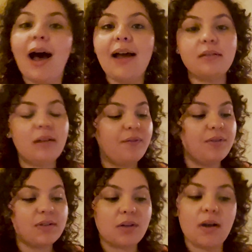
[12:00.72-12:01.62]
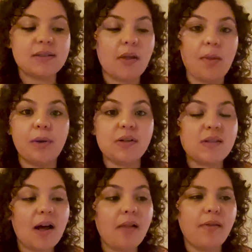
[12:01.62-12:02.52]
I love the sauce on the
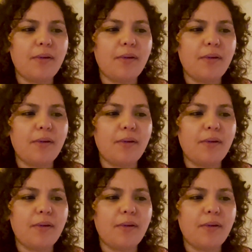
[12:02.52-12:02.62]
marsala.